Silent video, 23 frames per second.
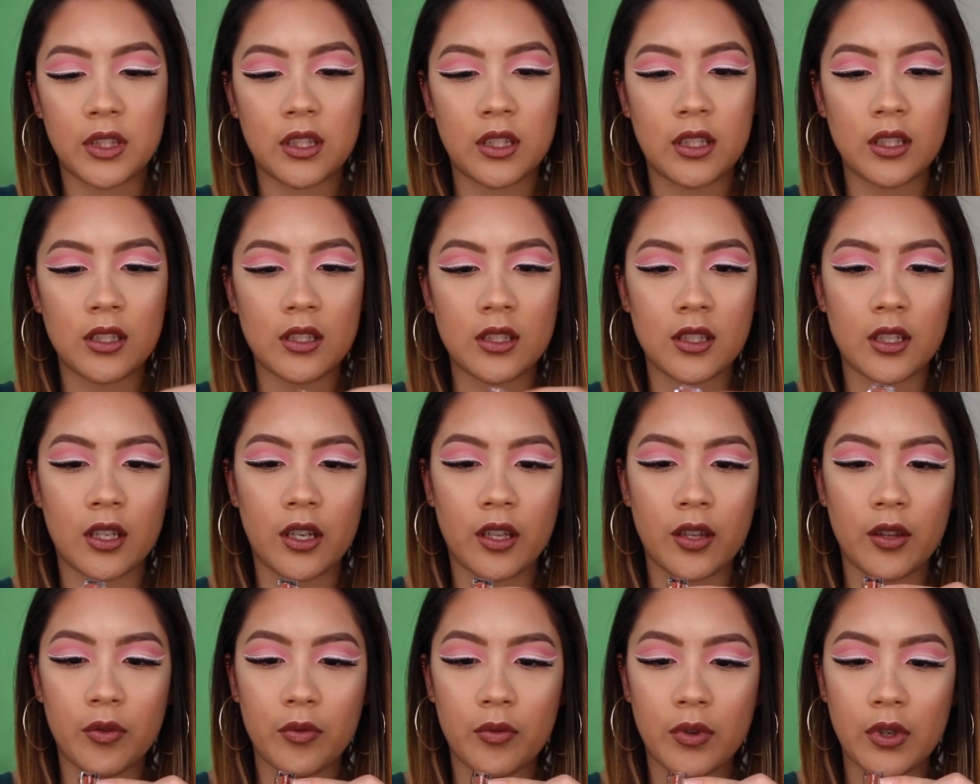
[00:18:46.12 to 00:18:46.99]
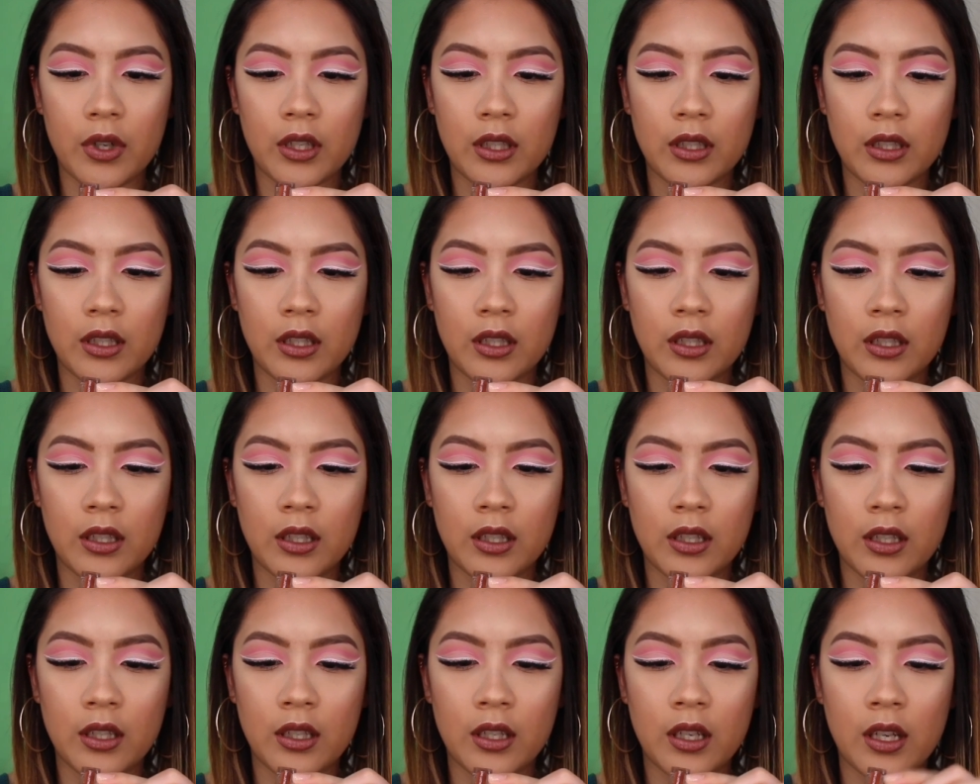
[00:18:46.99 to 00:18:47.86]
This other one,
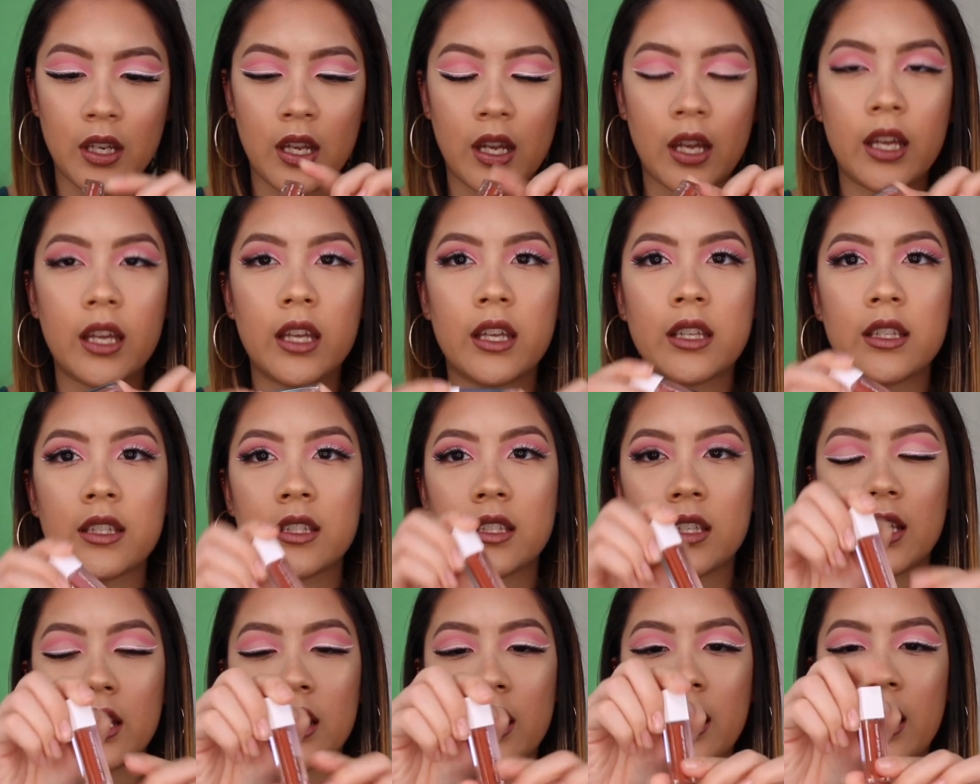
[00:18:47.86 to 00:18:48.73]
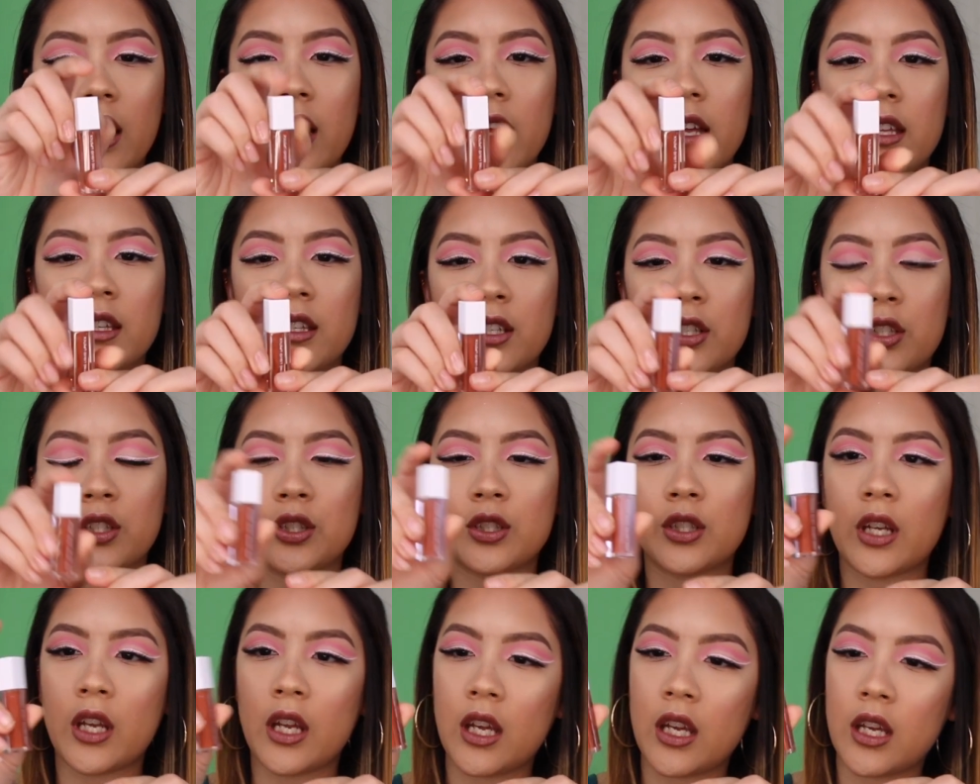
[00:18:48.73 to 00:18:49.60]
it's in the
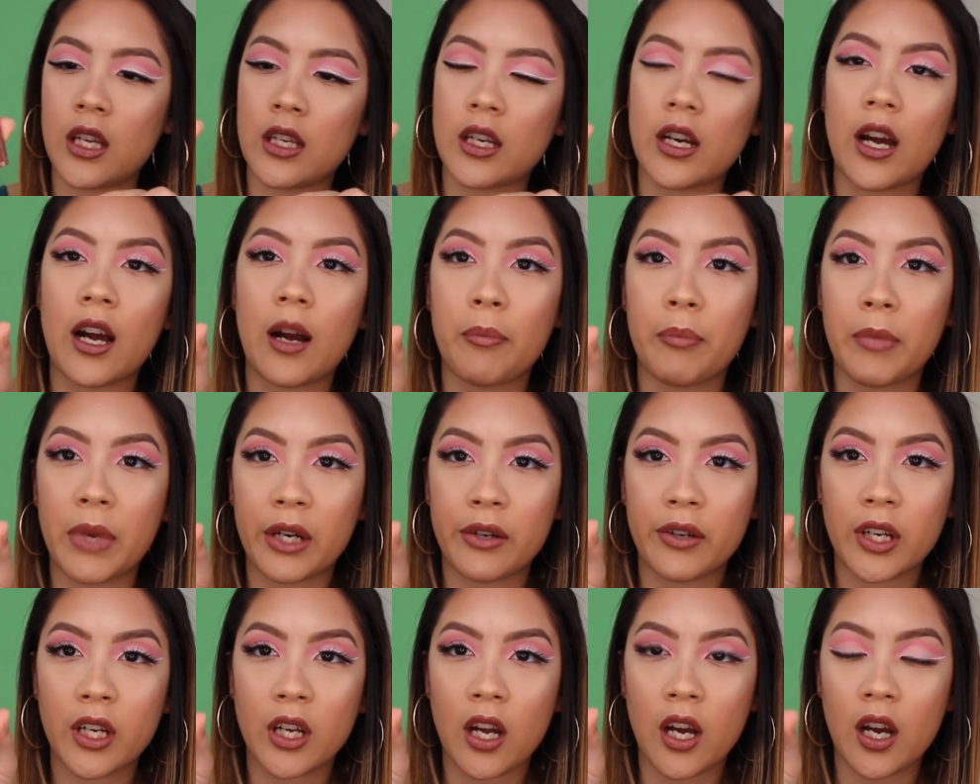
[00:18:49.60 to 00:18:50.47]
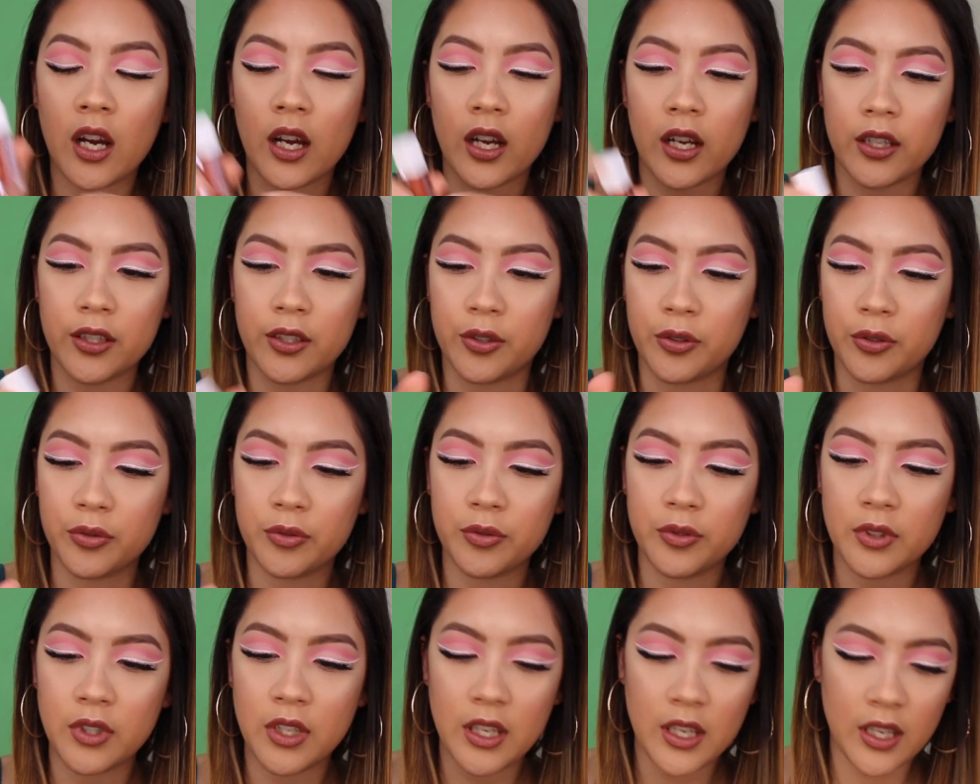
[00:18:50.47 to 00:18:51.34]
shade
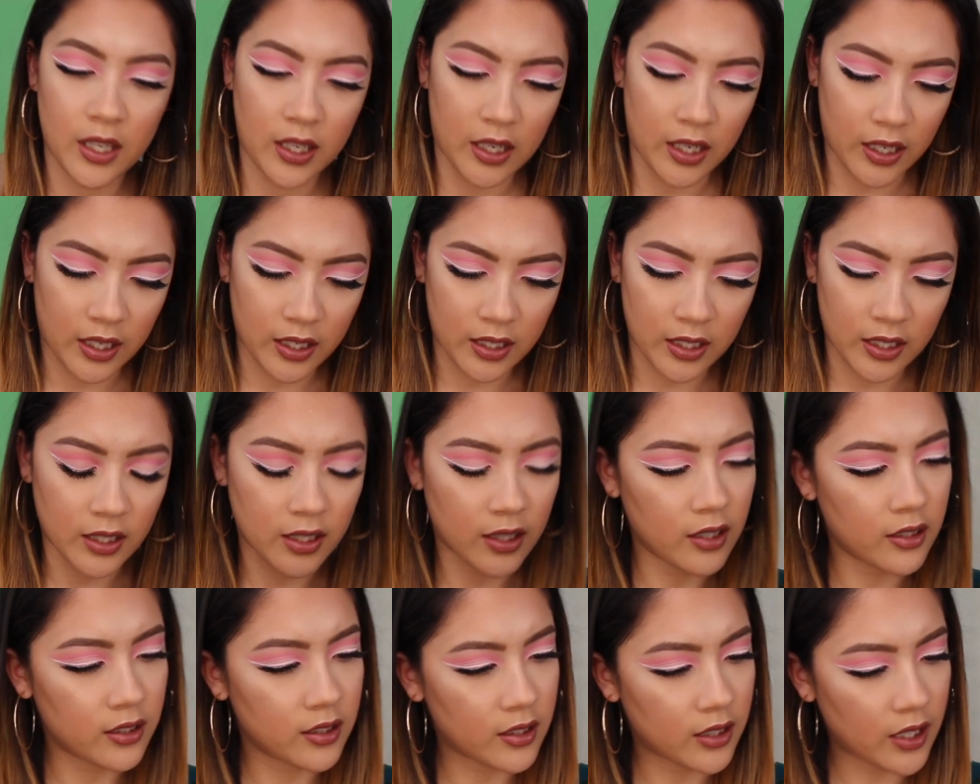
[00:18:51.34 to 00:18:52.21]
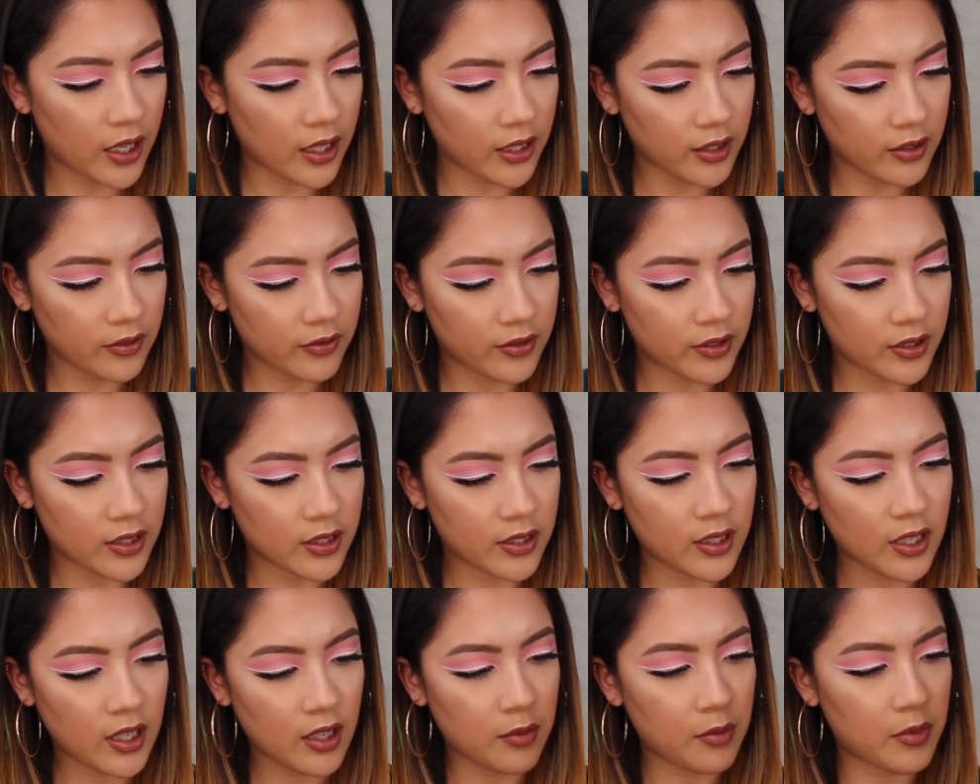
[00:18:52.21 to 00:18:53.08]
Americano. It looks kind of the
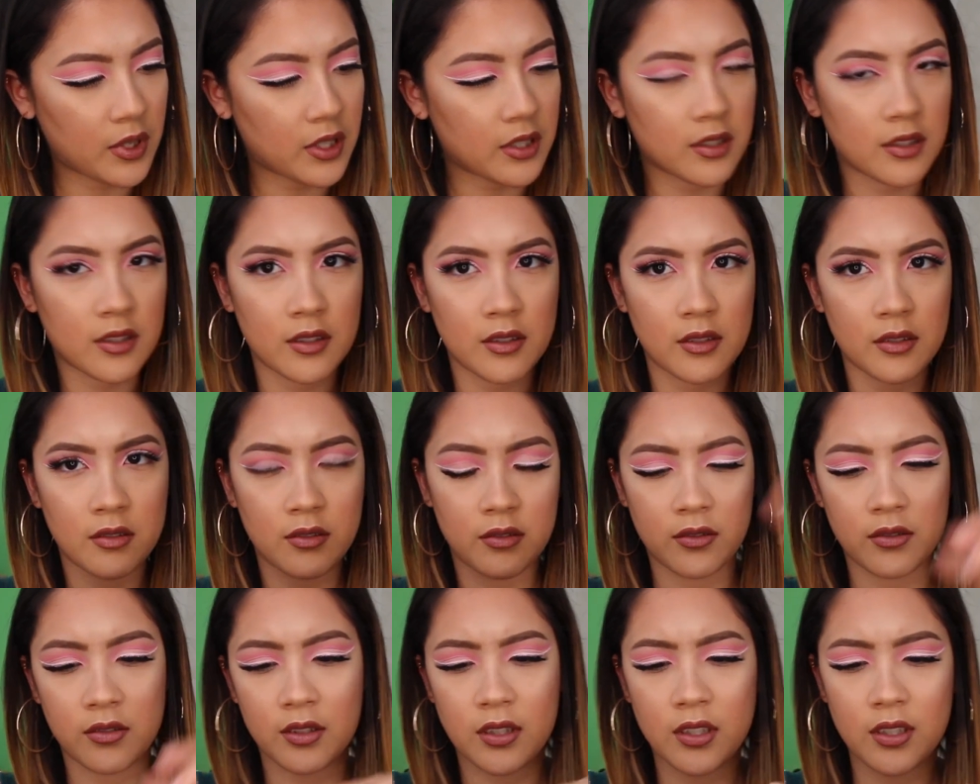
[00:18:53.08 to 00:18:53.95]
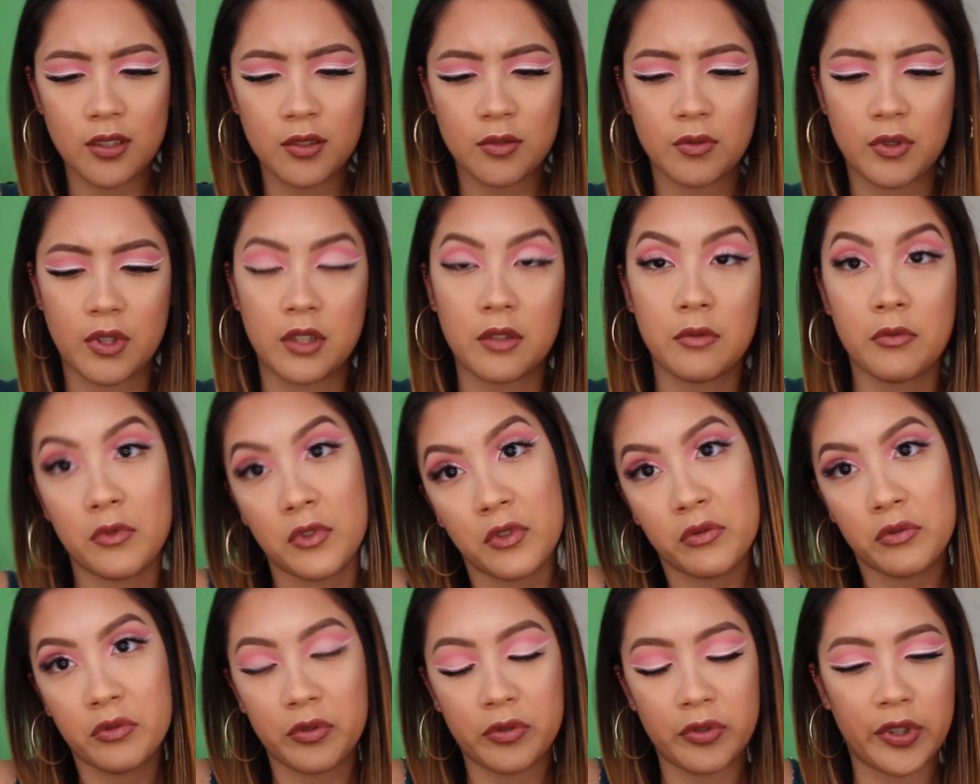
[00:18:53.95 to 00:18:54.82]
same as this one.
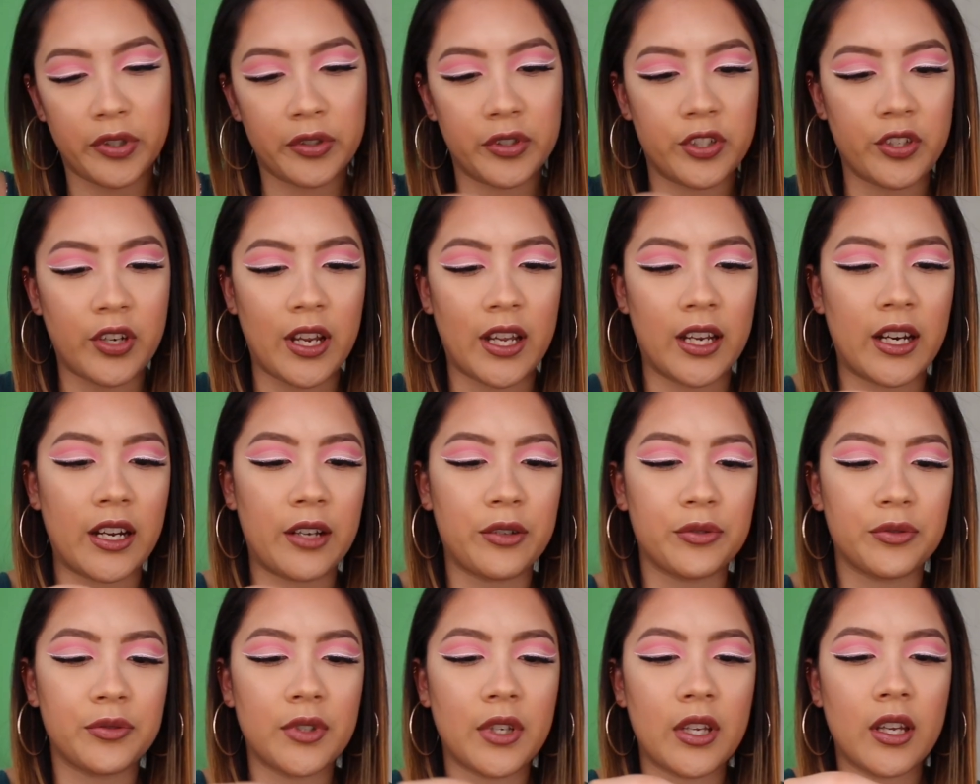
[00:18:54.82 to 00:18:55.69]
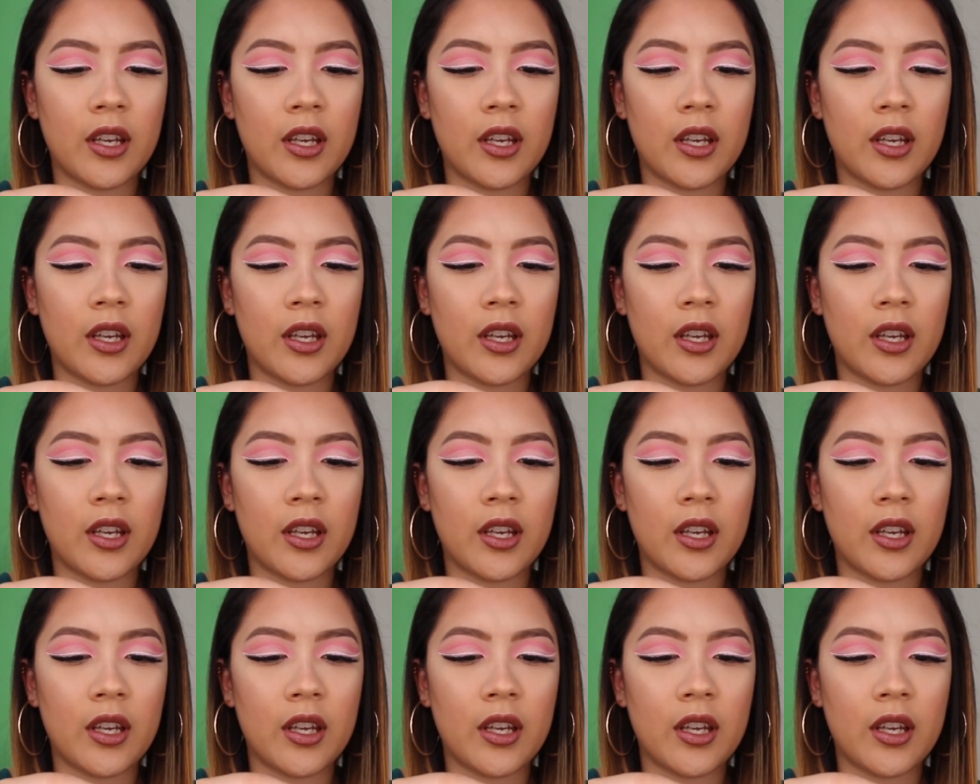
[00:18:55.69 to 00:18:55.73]
Well, we're trying out.